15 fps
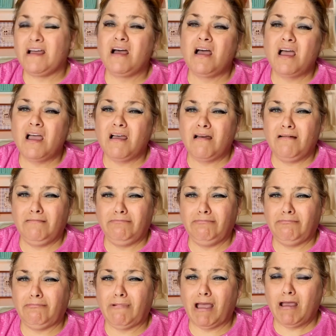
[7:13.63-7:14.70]

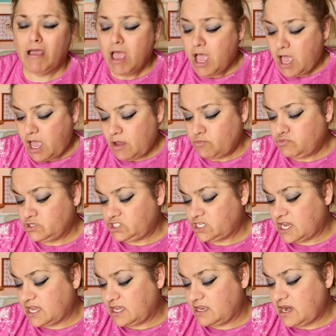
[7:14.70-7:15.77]
I wish
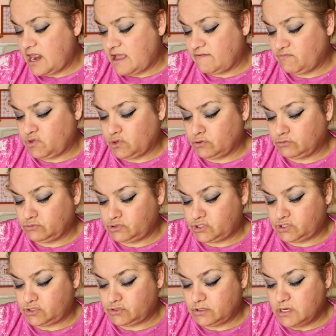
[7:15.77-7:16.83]
I can have
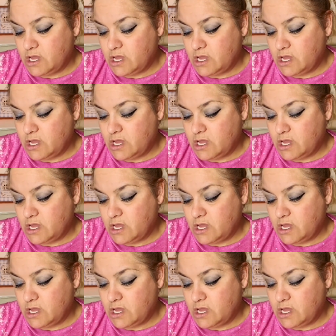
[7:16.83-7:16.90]
those.